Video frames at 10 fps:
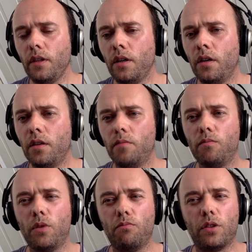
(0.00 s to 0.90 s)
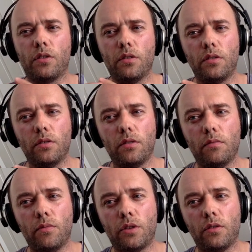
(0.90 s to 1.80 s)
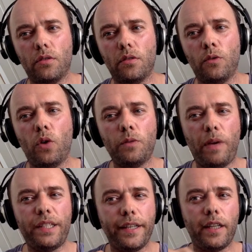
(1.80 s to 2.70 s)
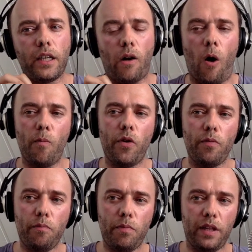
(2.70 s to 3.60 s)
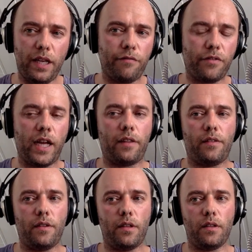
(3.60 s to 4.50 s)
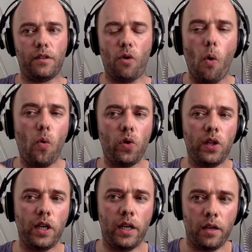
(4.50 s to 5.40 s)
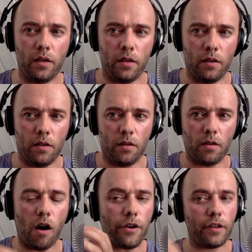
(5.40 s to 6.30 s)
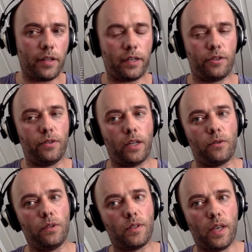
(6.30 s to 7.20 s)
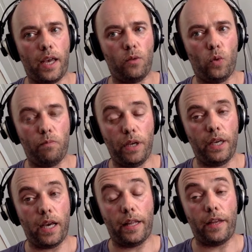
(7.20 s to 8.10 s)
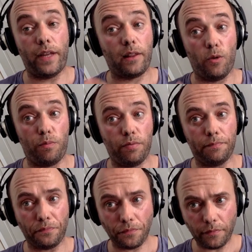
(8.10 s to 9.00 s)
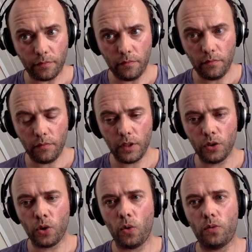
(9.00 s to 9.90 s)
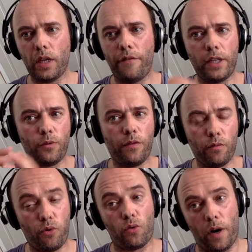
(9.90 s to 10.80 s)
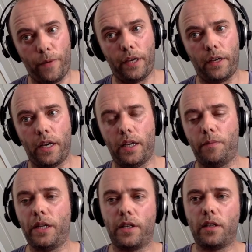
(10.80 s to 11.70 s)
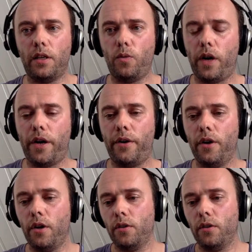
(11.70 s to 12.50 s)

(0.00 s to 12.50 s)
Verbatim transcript: Uh, but but it was basically common belief that the only architecture that could scale would be an event loop. Mm-hmm. So event-driven programming is basically where